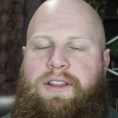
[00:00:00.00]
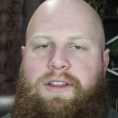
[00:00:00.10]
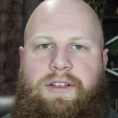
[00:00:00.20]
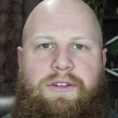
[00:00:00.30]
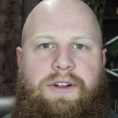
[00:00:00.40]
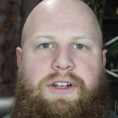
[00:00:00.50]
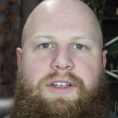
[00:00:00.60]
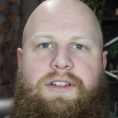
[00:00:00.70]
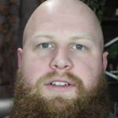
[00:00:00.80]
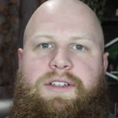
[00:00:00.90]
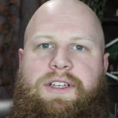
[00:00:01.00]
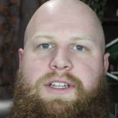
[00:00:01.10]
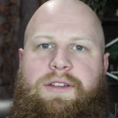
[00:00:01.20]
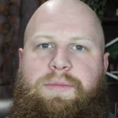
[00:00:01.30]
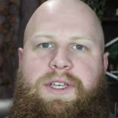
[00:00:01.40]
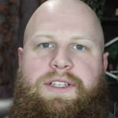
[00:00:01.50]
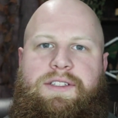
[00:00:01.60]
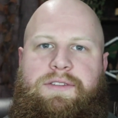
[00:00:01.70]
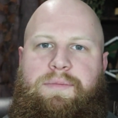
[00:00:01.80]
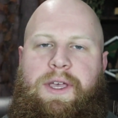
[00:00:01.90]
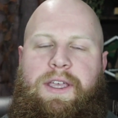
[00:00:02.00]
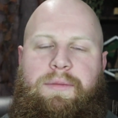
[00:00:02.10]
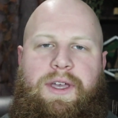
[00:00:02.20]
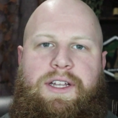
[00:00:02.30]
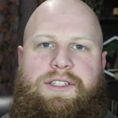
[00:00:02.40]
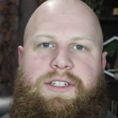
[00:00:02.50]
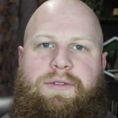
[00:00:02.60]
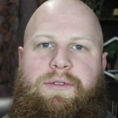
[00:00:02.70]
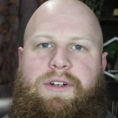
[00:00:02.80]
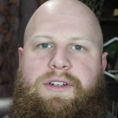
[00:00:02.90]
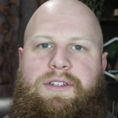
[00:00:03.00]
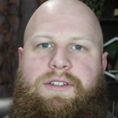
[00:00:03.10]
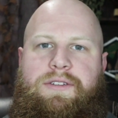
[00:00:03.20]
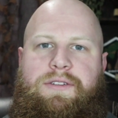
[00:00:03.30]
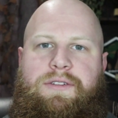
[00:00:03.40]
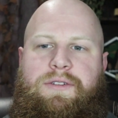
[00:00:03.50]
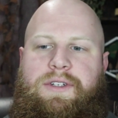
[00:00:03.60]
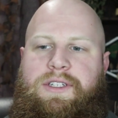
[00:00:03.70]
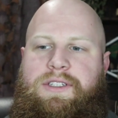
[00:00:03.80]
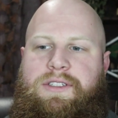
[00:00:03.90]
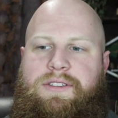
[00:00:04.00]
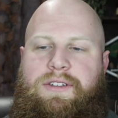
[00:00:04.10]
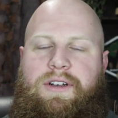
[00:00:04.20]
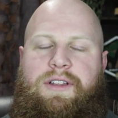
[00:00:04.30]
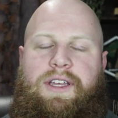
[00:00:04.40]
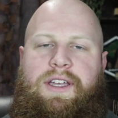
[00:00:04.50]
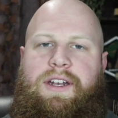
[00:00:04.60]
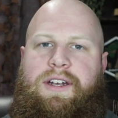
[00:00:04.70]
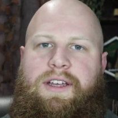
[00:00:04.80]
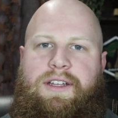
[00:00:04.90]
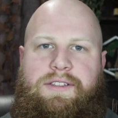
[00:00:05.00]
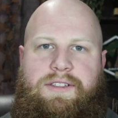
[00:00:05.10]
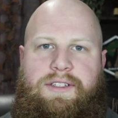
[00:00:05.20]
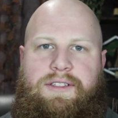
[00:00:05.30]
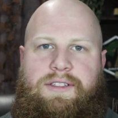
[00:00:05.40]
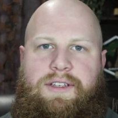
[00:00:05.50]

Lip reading: the grill, get the pieces paint matched that I wanted to, and just all that kind of nonsense.